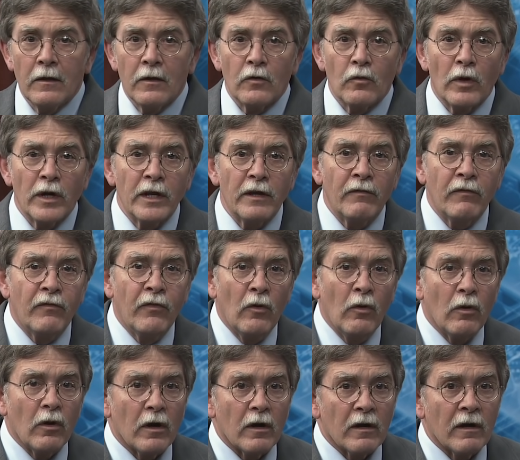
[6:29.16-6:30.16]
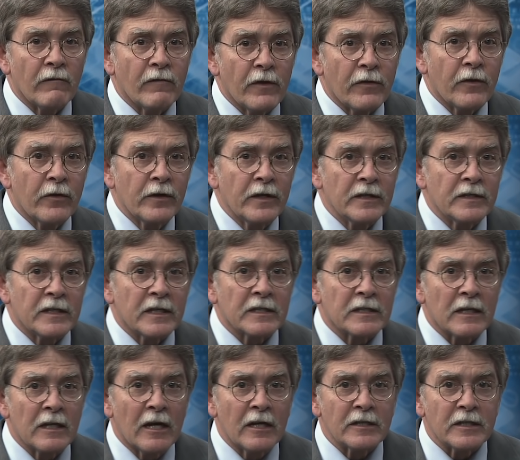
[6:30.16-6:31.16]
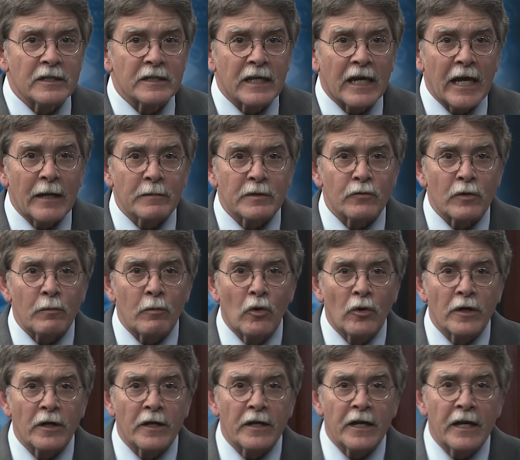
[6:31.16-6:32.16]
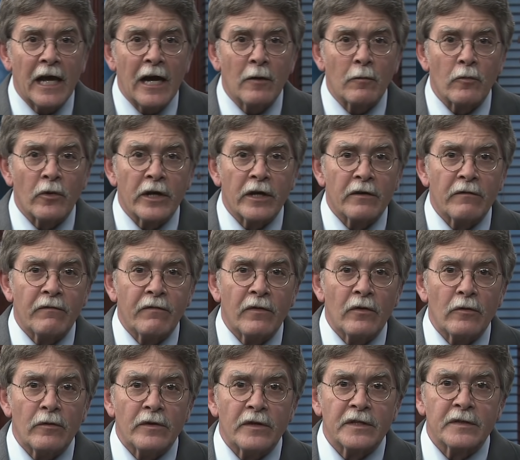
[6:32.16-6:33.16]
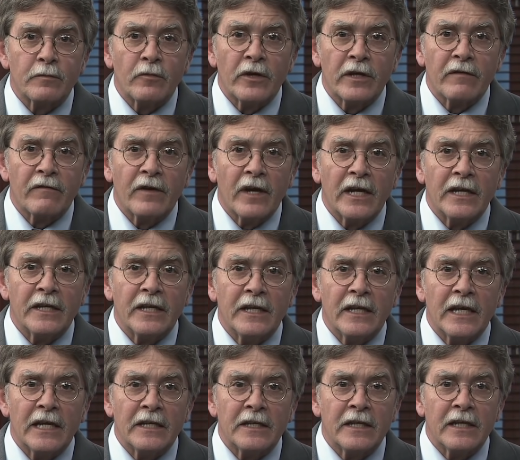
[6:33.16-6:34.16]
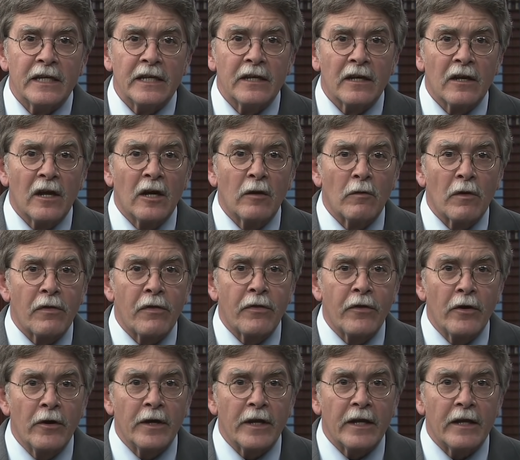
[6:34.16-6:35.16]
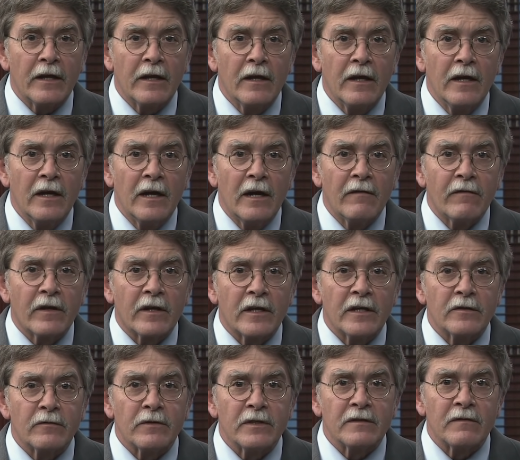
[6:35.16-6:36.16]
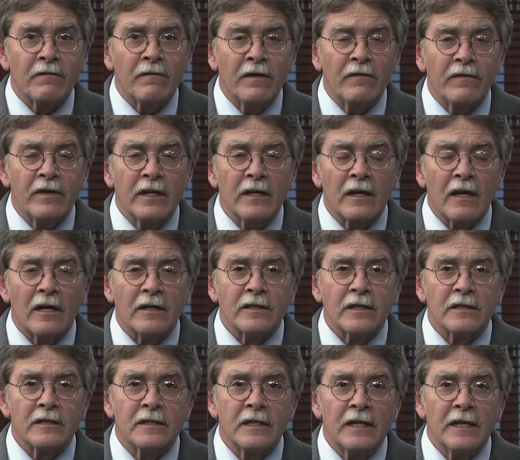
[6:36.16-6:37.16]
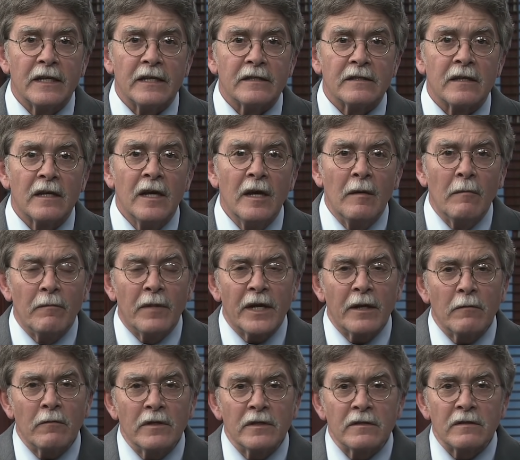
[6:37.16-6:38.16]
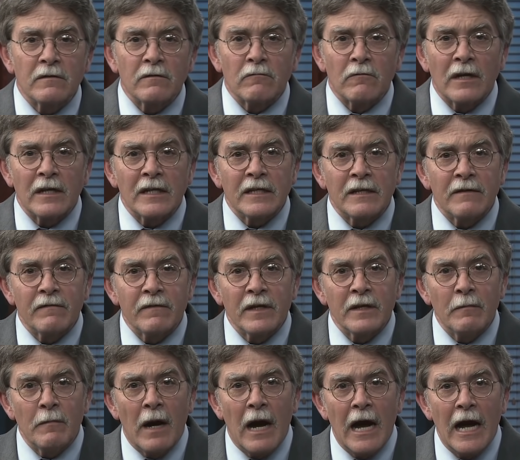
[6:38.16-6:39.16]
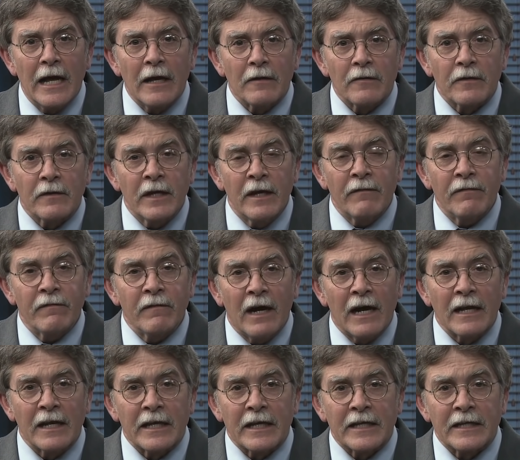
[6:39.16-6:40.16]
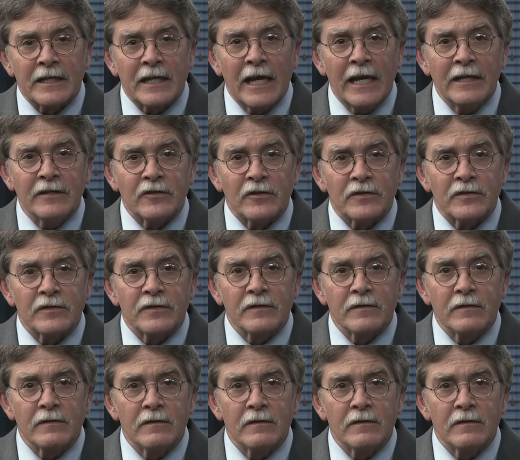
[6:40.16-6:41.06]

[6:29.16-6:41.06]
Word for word: 24 of the 36 largest camps reported an outbreak of flu in the spring of 1918, along with 30 of the country's 50 largest cities. But it was relatively mild, if highly contagious.